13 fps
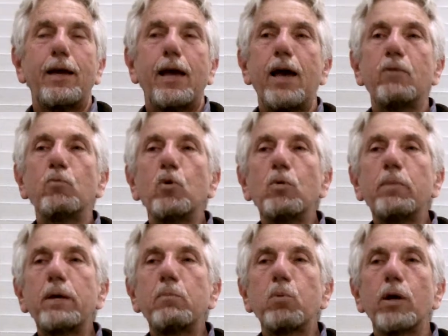And
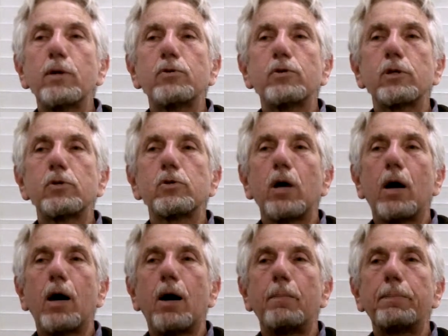Rumi brings this
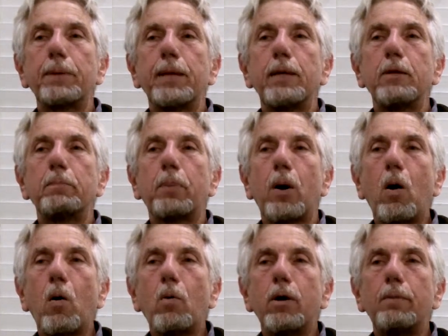up in a
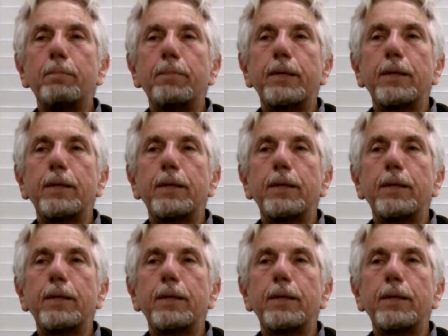poem